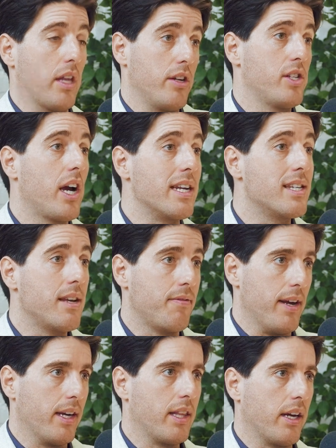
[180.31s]
that are
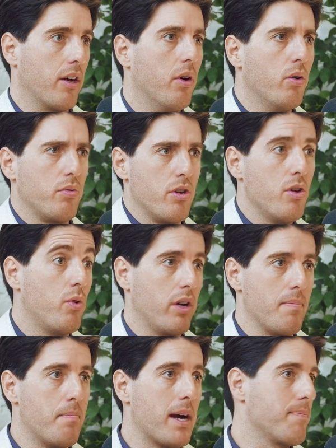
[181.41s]
scientific, that go, oh, you know what,
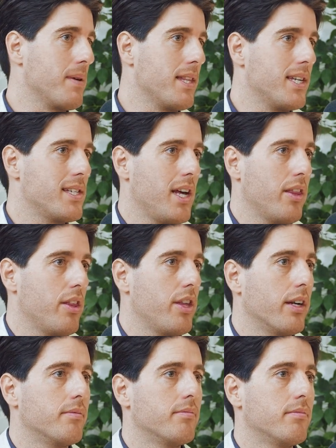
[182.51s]
it might be this other thing?